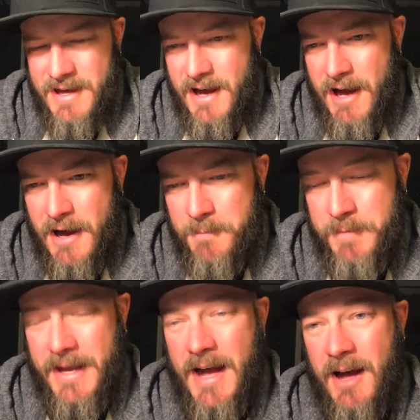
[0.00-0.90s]

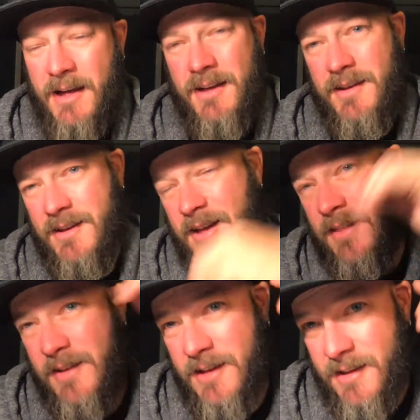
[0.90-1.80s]
but yeah,
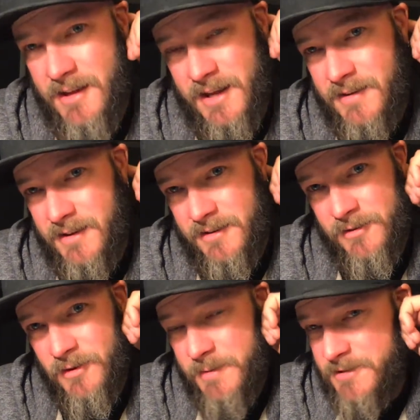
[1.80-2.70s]
in the
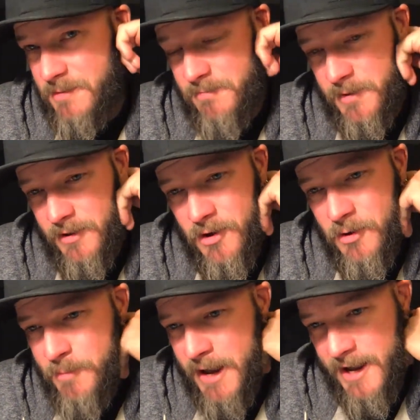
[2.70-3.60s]
description
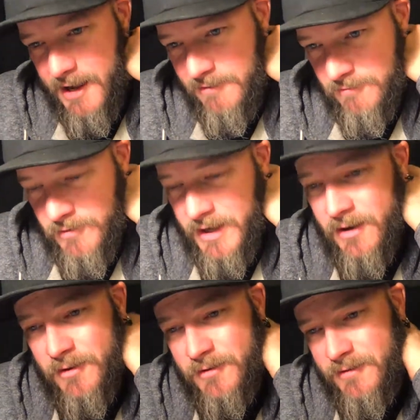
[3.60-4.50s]
below my
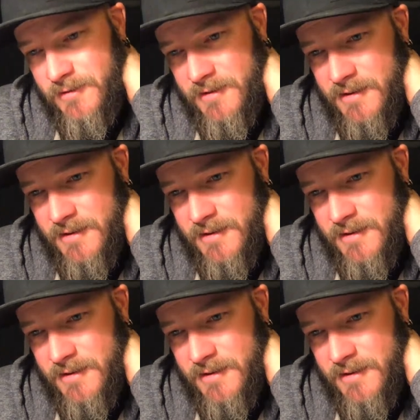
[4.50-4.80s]
videos,